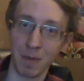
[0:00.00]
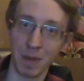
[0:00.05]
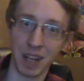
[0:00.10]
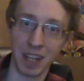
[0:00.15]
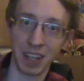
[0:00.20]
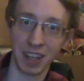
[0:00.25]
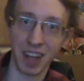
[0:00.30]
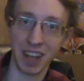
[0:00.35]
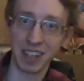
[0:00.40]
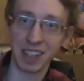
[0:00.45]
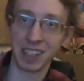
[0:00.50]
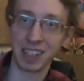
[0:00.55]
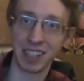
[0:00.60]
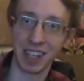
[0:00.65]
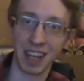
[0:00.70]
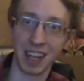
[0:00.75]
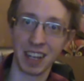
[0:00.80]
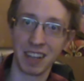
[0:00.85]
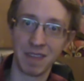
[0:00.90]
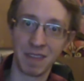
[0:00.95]
I mean, like I
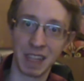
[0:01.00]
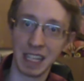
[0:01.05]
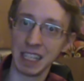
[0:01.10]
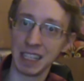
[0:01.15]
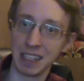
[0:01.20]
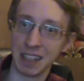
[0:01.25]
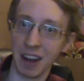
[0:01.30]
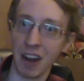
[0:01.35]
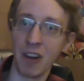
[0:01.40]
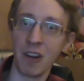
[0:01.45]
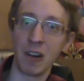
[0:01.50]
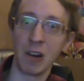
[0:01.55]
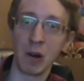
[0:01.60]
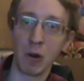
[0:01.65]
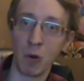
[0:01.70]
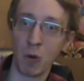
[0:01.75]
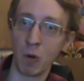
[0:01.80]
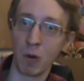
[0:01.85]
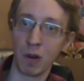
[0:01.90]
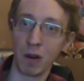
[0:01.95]
said, these
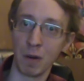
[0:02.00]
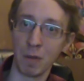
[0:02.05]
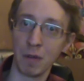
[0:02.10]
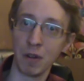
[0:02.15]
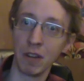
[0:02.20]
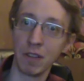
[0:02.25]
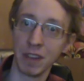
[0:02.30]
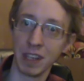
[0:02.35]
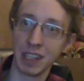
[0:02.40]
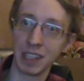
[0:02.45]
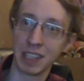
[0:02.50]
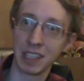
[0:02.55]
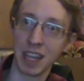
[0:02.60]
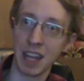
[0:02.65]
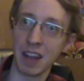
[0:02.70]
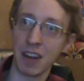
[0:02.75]
are horror movies.